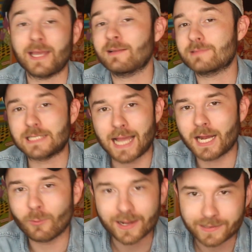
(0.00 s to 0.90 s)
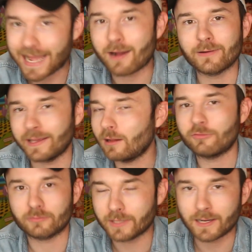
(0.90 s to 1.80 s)
Things kind of went downhill
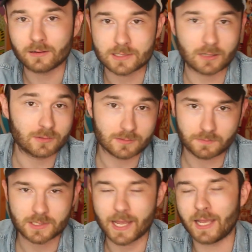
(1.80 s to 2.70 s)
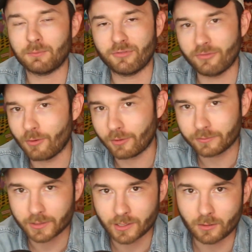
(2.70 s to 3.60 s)
from there, as I was saying before.
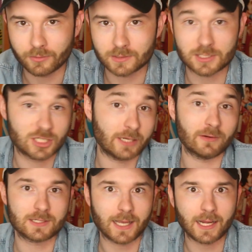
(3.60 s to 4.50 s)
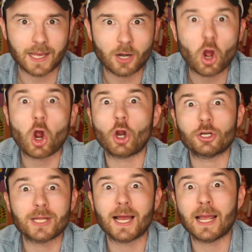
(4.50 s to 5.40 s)
You know, the series kind of had a
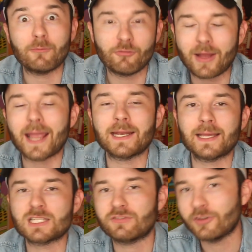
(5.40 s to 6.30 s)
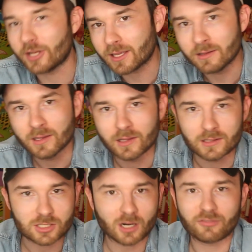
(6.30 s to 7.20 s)
hard time finding its footing.
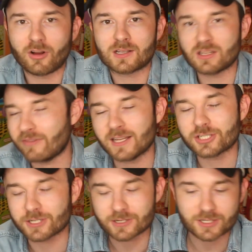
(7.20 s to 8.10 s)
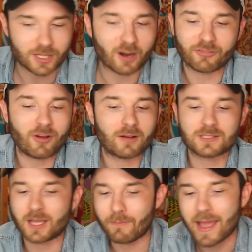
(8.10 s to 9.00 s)
Star Fox Adventures, Star
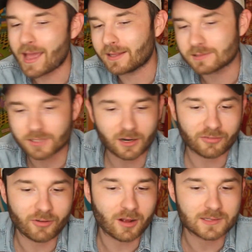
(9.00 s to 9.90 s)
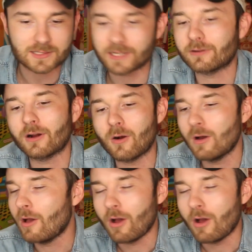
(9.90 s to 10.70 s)
Fox Command, Star Fox Zero,